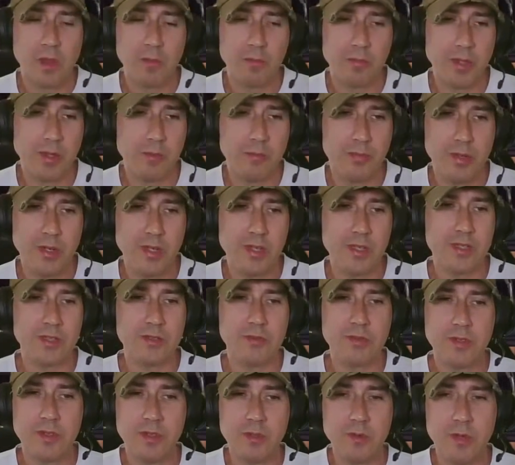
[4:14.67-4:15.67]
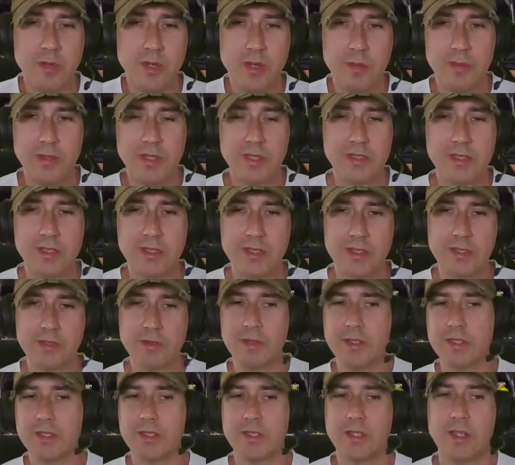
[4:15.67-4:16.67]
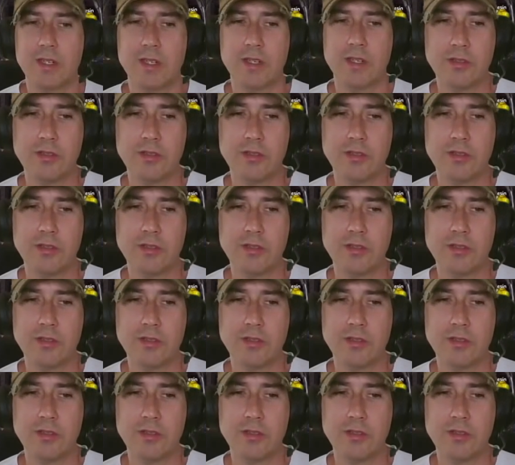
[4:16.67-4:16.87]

Blood pudding is really weird because they switched it.